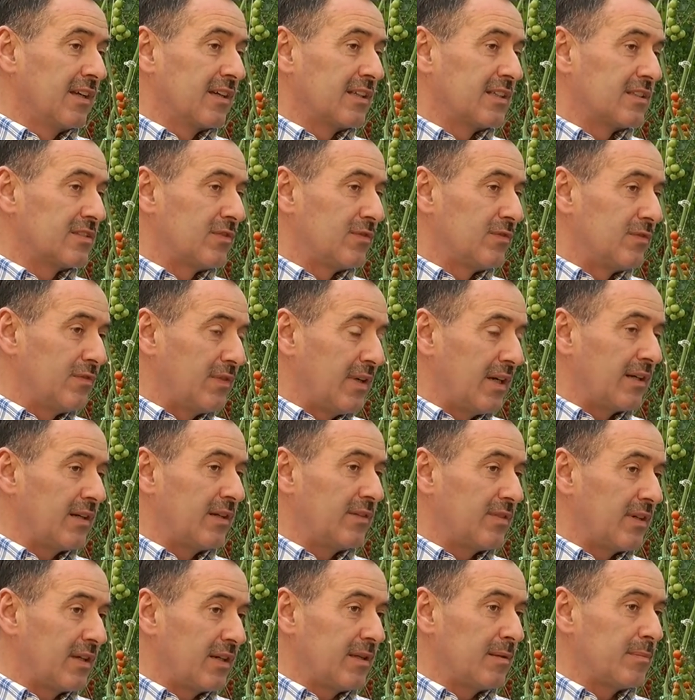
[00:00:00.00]
It's very,
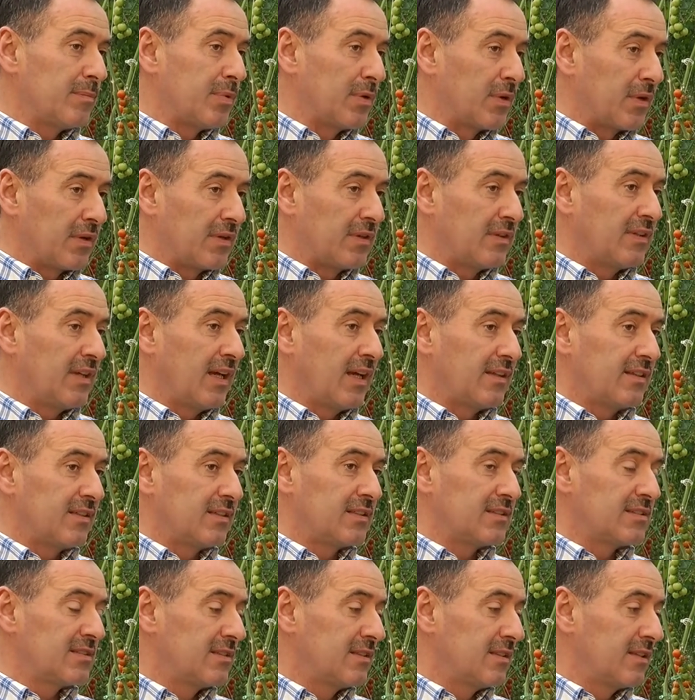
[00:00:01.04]
very important that
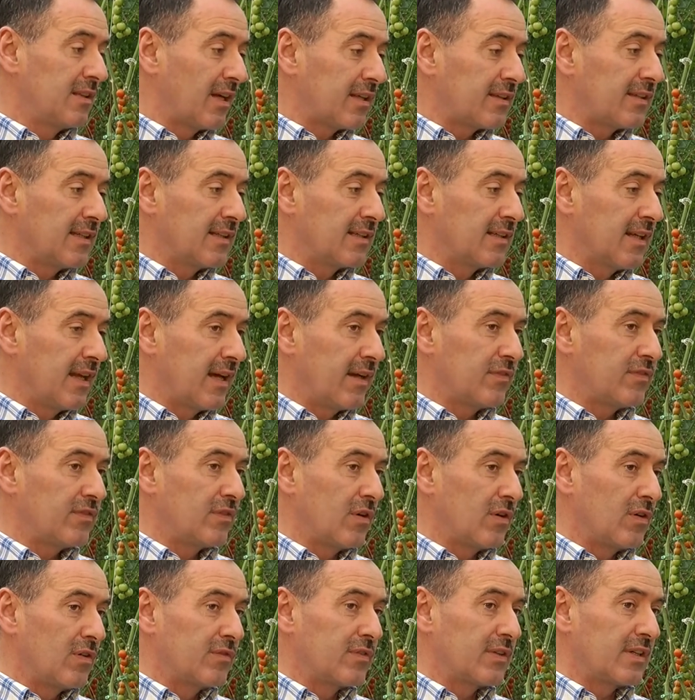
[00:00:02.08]
there's nothing left
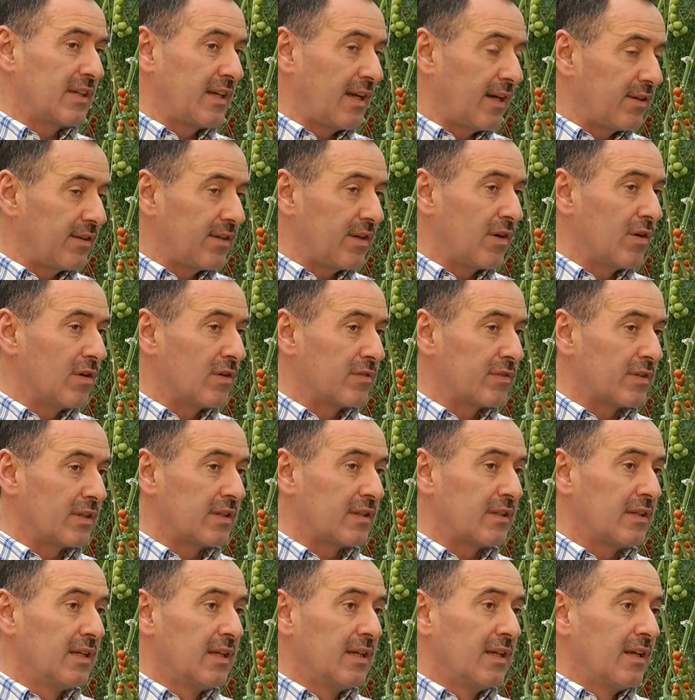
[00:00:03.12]
over, carry
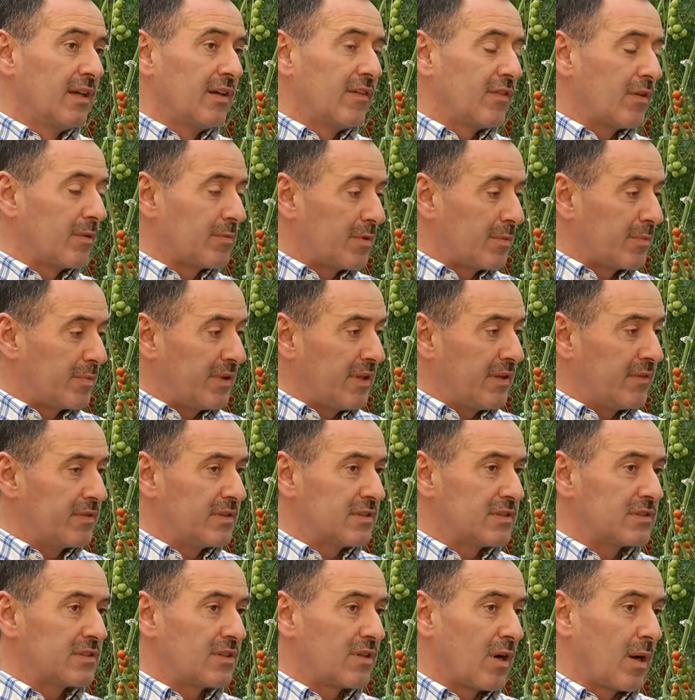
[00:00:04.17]
over from the
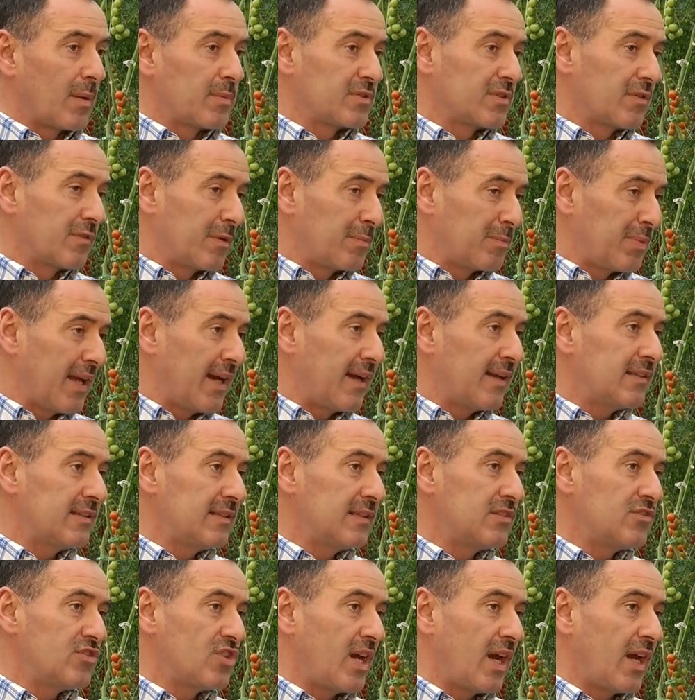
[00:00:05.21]
previous crop. So we plant
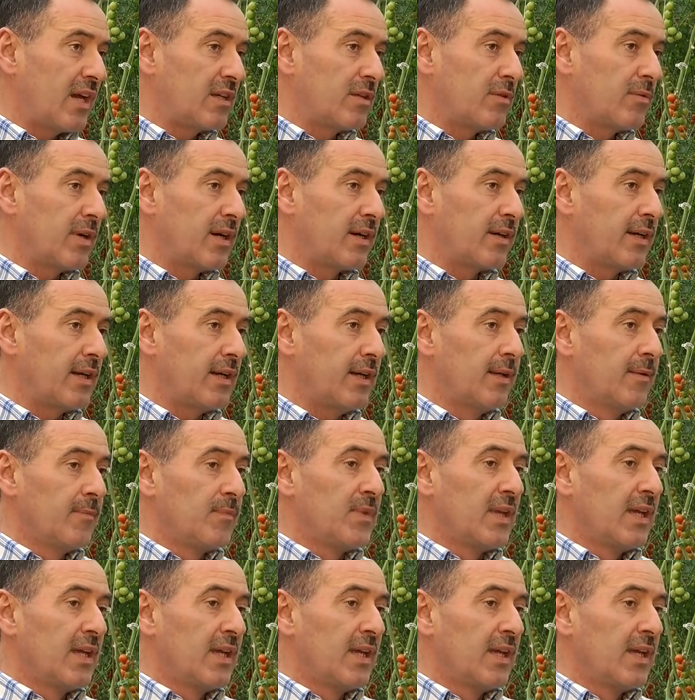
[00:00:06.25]
in January.